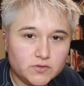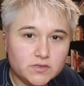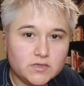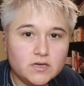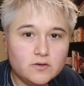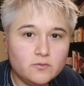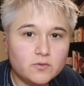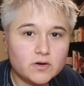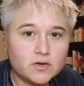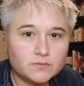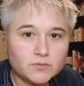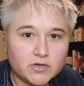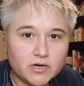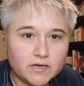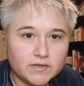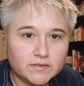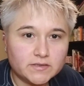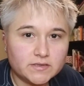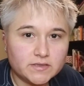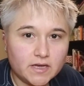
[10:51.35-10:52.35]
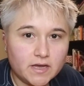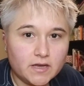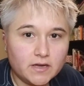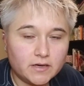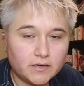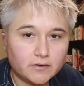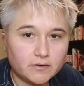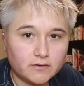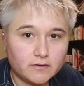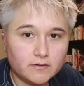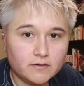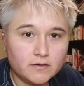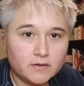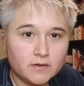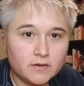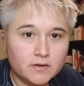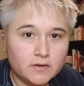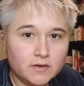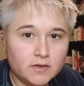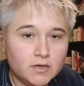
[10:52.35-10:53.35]
what I'm trying to say here?
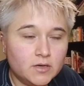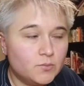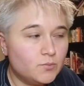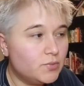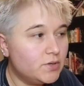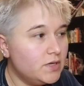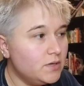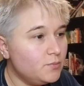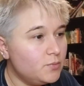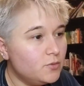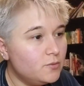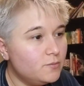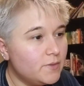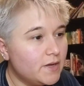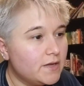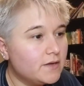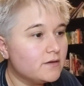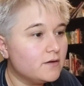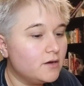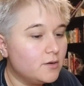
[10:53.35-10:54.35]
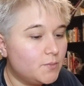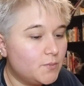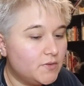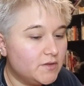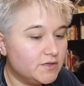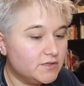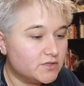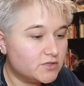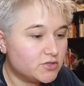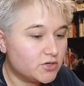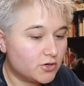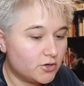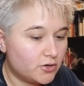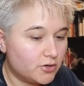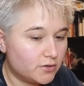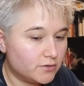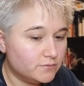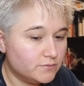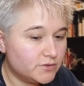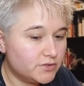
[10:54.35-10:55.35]
People make up these
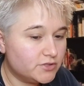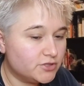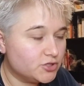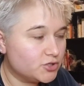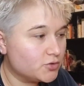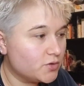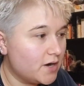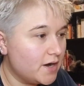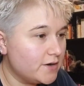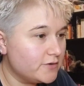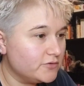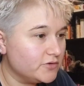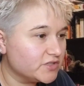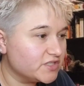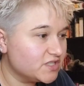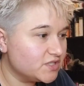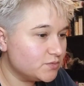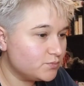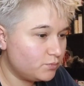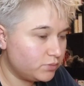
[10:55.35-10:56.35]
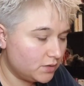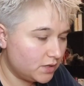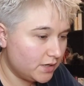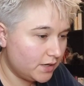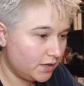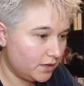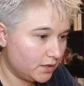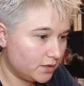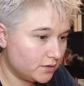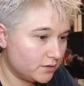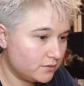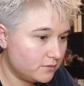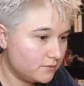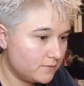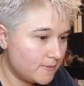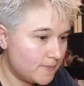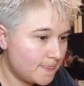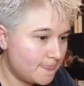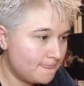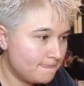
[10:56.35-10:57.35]
terms to try to explain
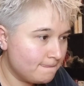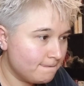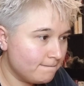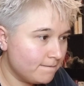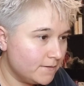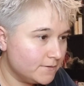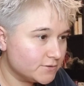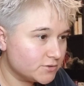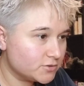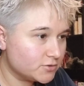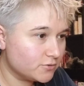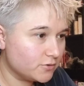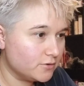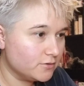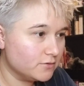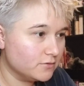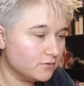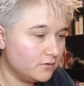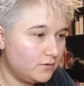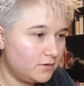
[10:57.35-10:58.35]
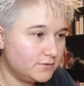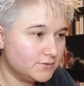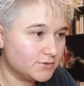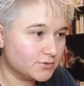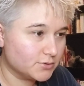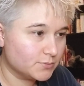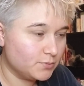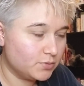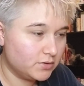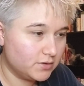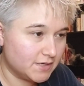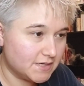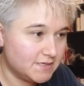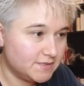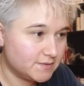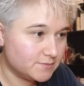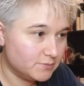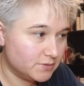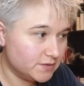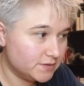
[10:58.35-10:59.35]
certain alter
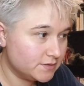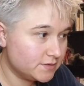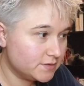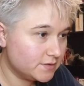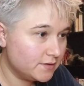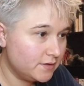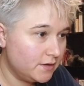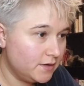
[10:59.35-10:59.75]
placements,